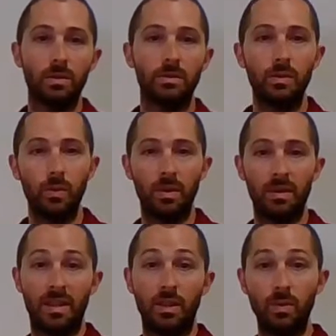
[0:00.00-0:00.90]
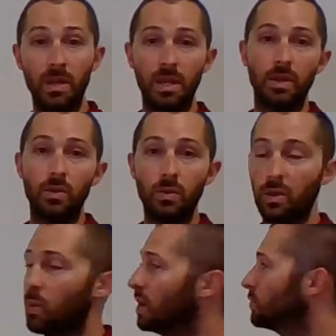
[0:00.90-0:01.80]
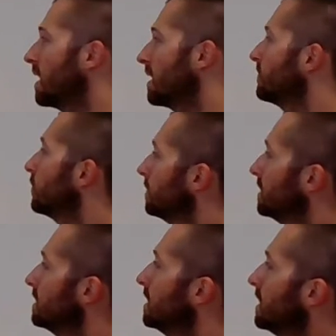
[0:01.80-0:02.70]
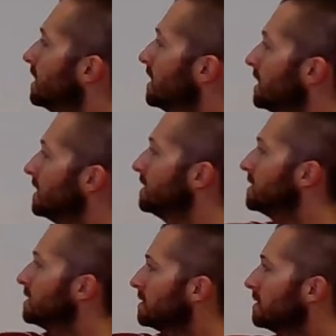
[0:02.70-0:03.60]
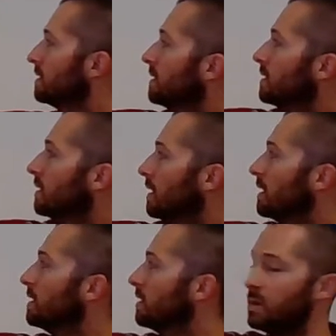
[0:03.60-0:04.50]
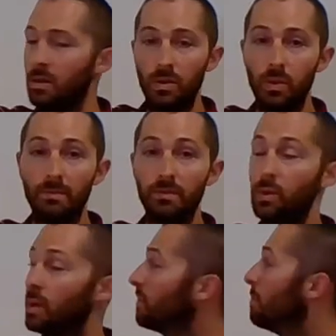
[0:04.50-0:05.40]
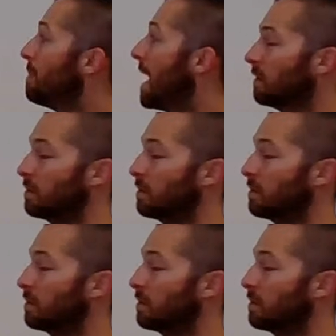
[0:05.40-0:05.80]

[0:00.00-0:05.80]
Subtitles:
So looking at this problem, and a key that's going to clue you in that you need to use the quadratic formula is,